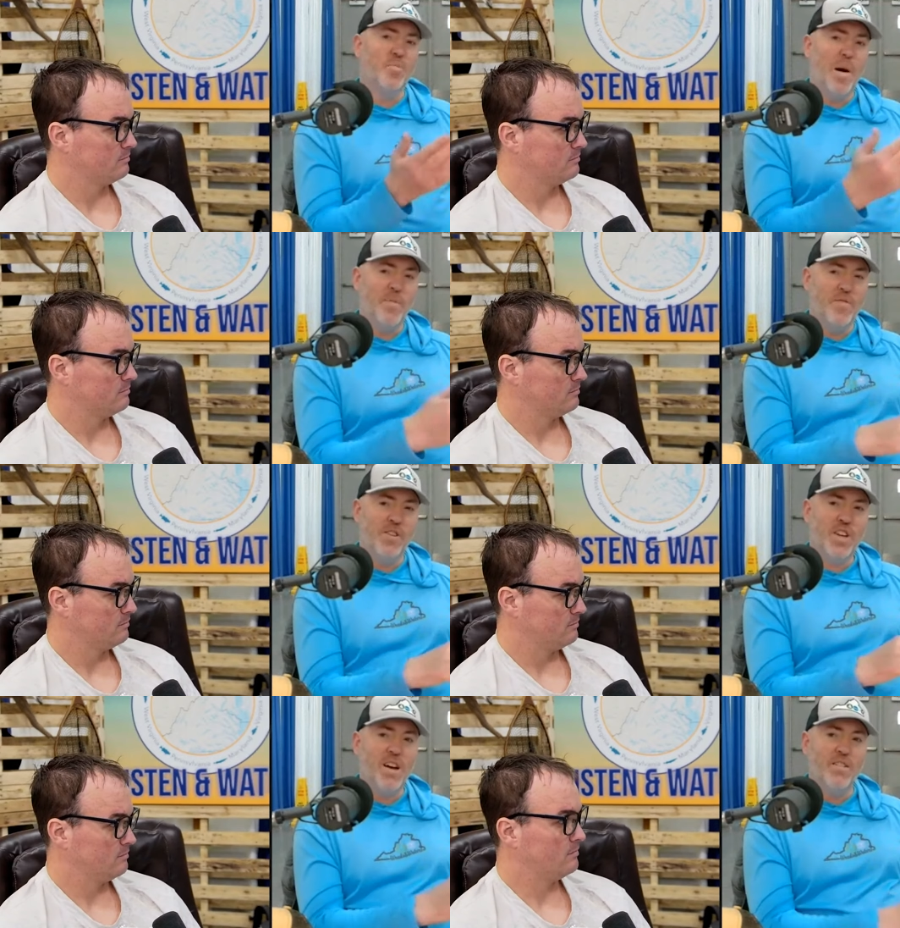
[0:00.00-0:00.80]
Speaker 1: still pump the
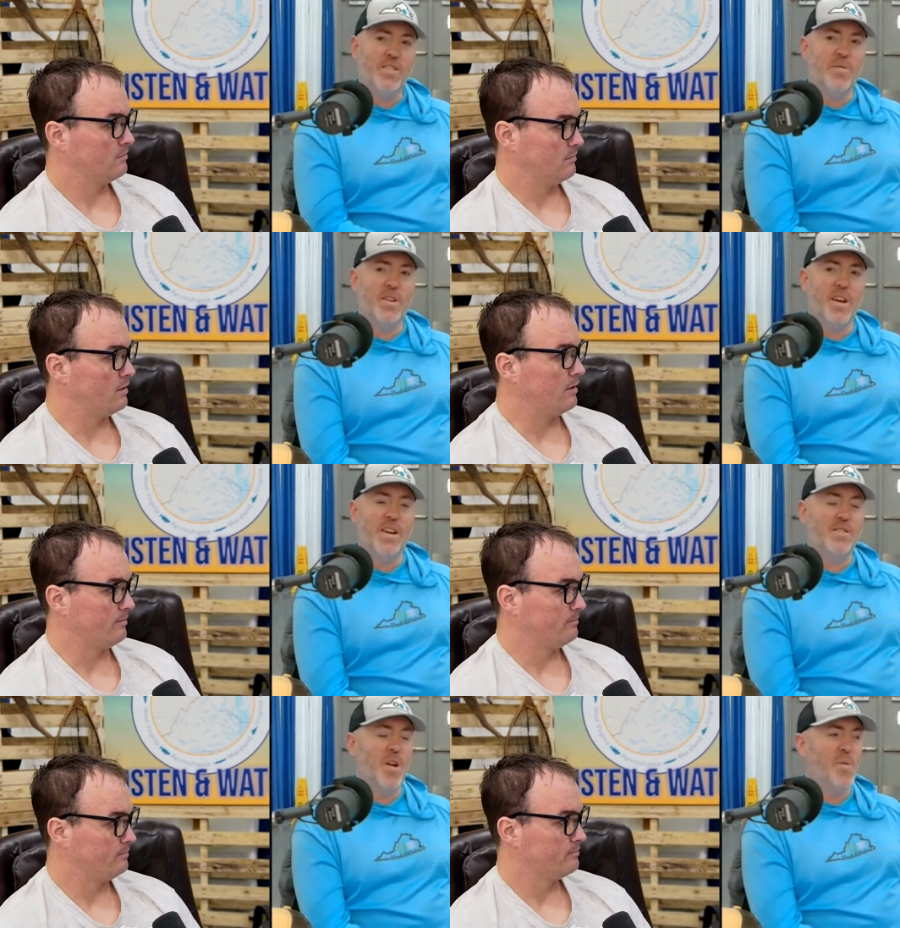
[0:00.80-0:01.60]
fish out and stuff like
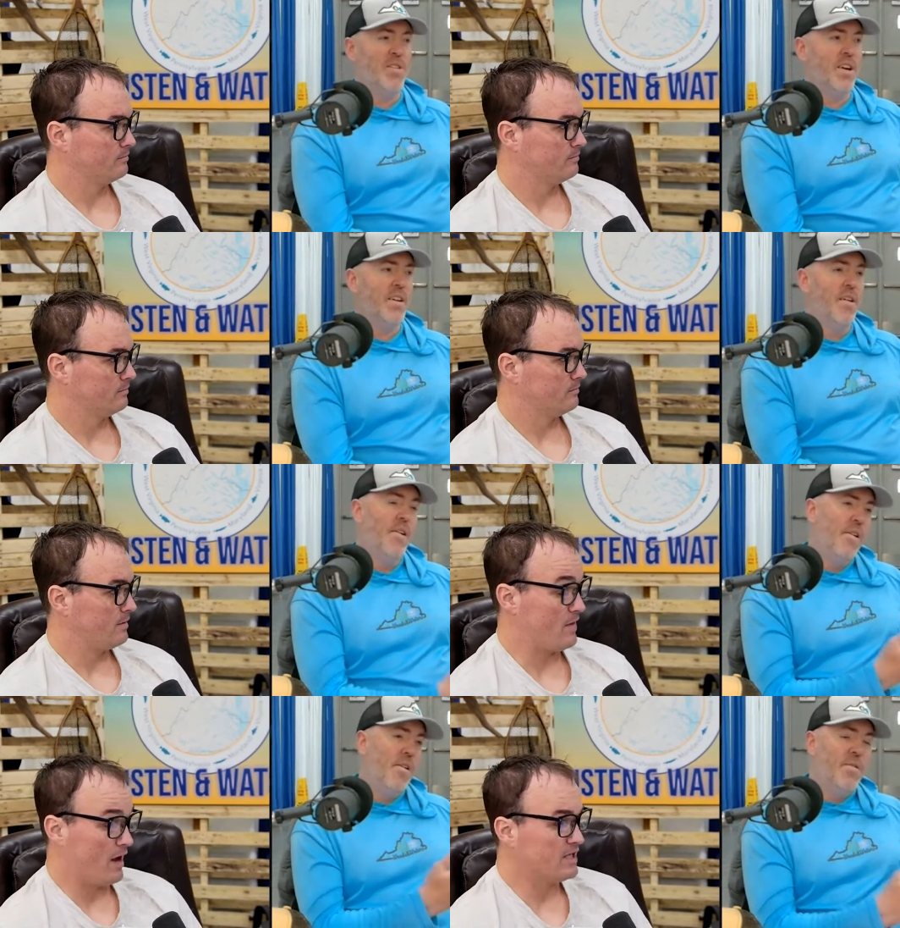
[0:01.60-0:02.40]
that. So I mean, like
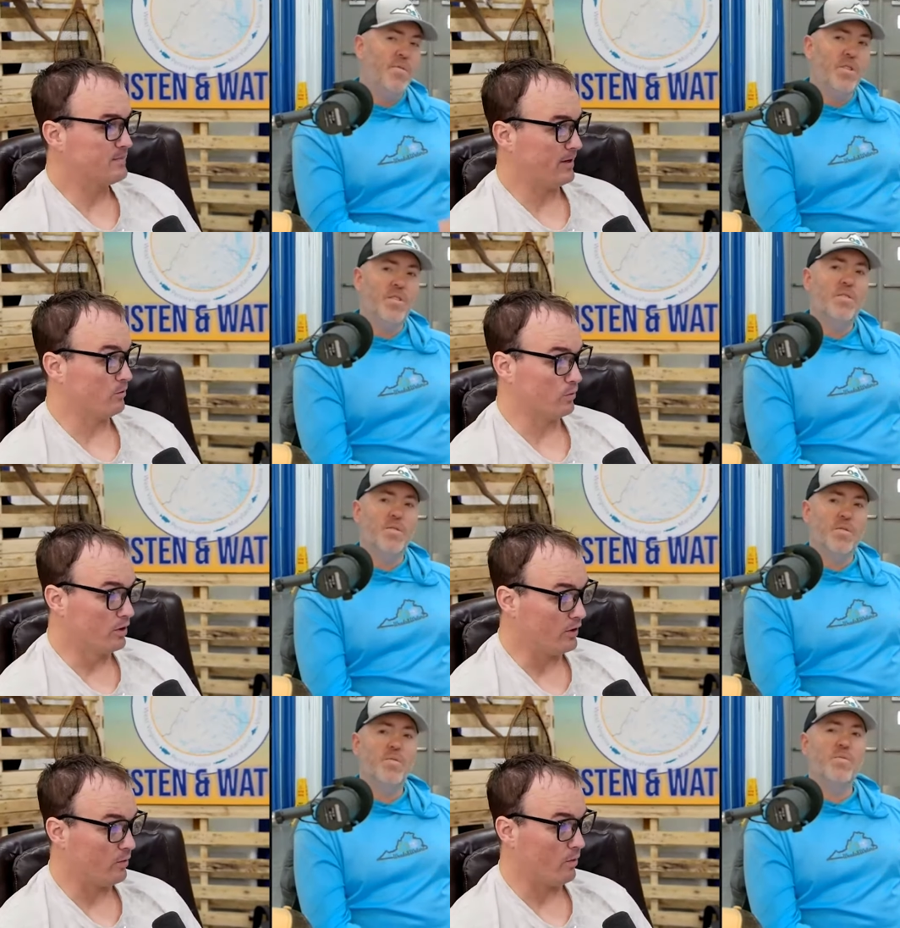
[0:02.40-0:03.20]
Speaker 2: and they husband it
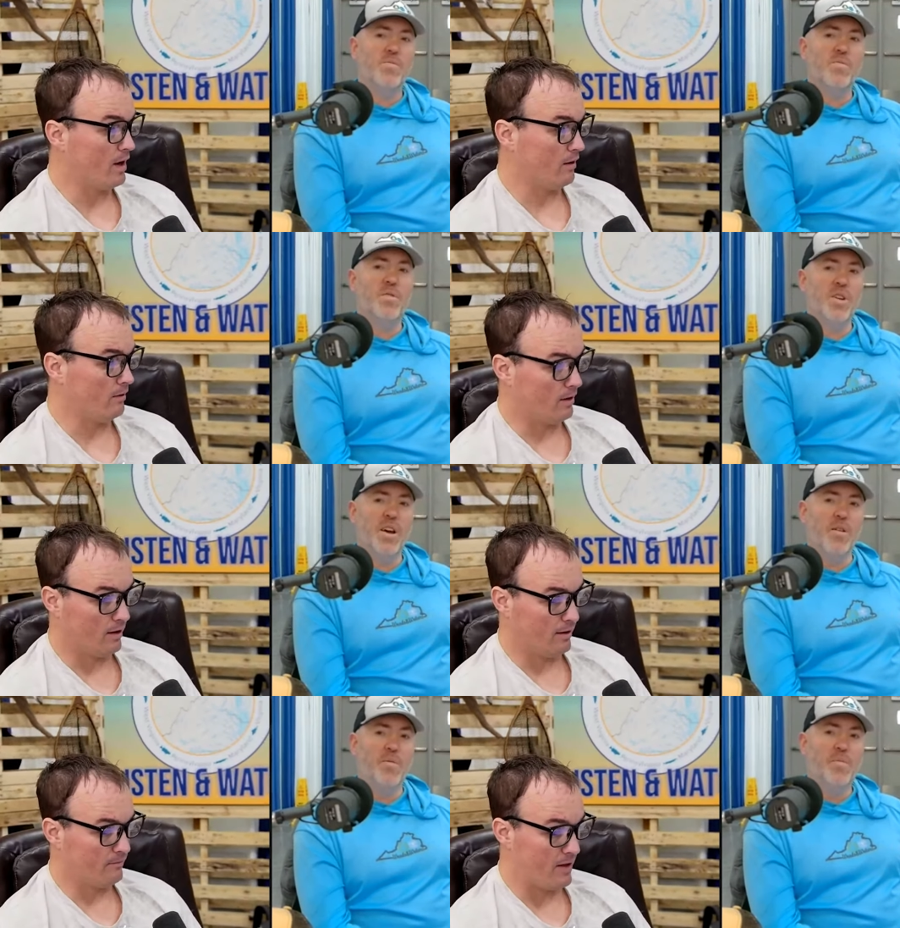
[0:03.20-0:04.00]
really well.
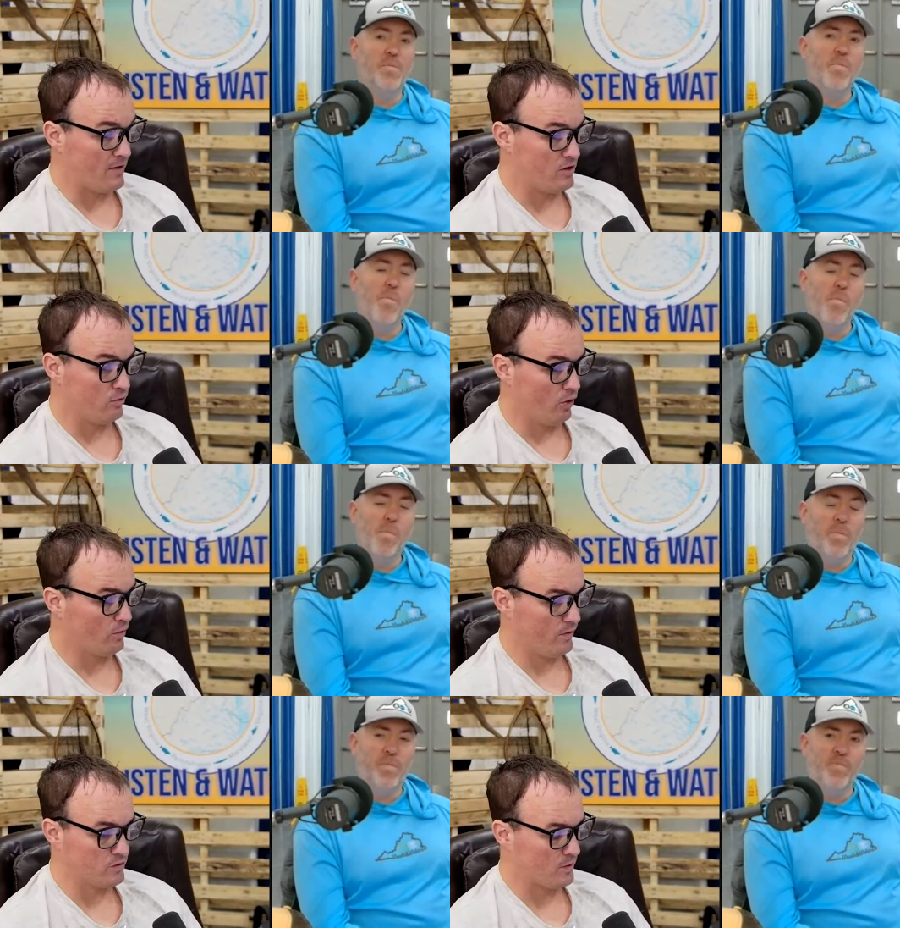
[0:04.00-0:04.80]
Yeah. Um, and then you look
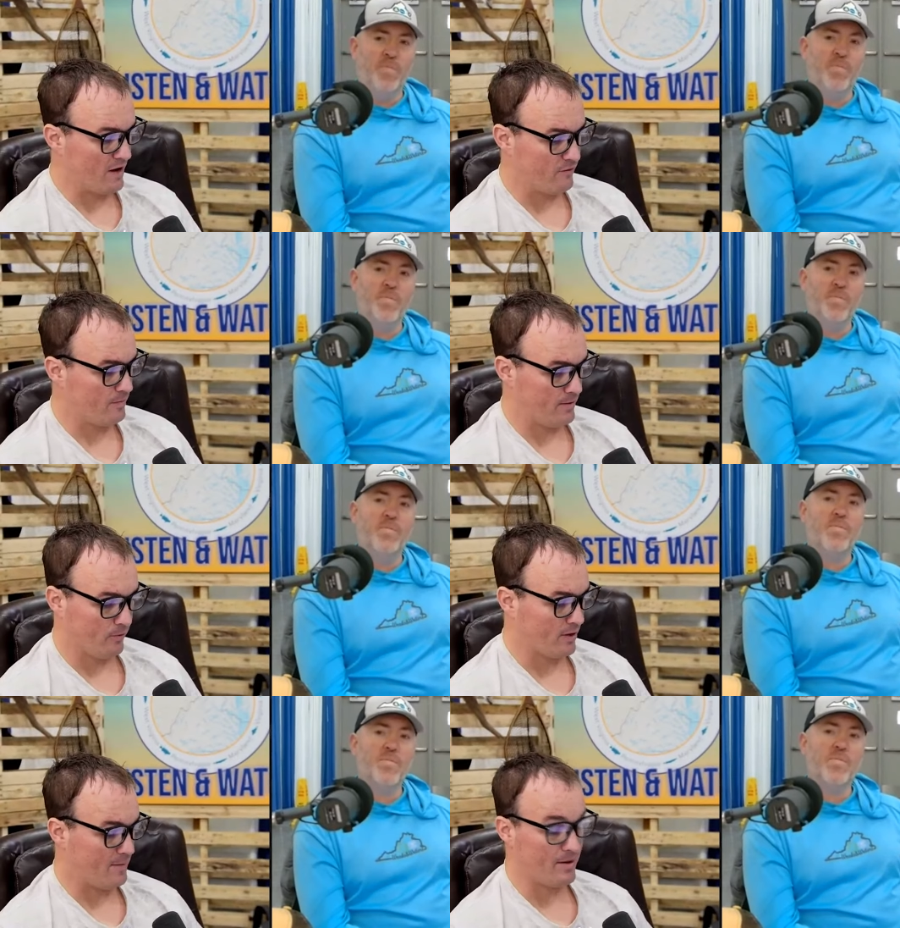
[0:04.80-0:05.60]
when those private people
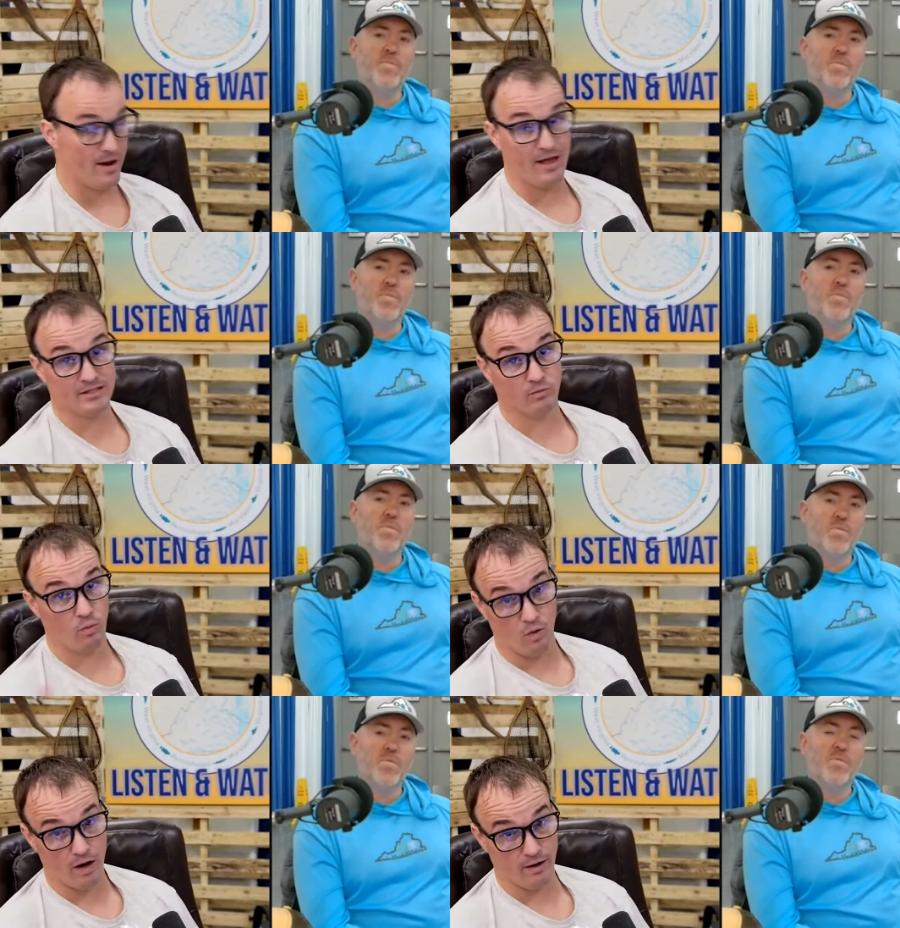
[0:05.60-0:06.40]
came in. That's
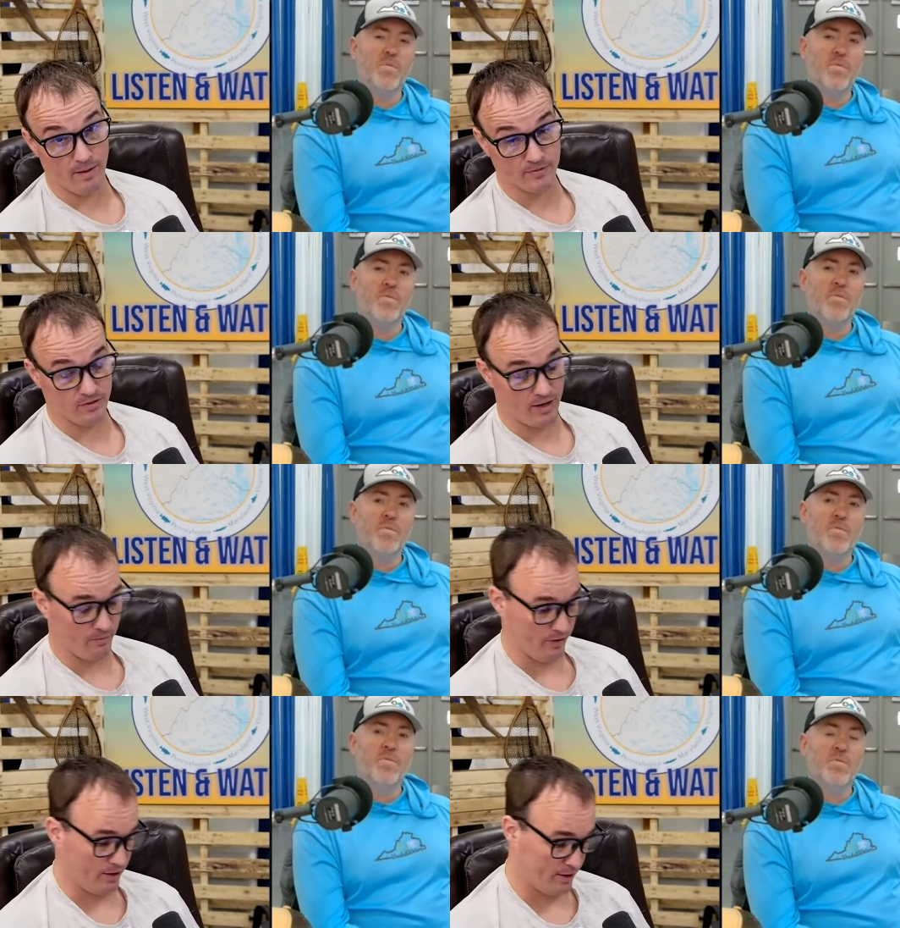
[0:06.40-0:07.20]
one episode I
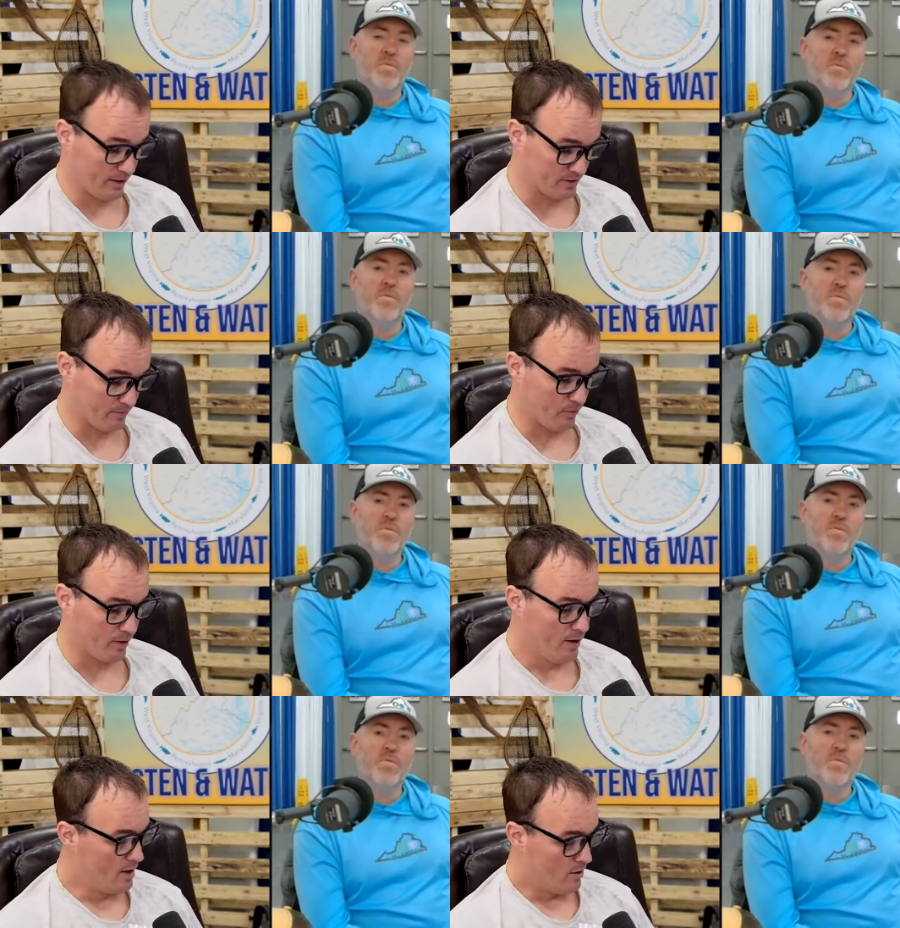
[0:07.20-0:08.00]
really need to get at some point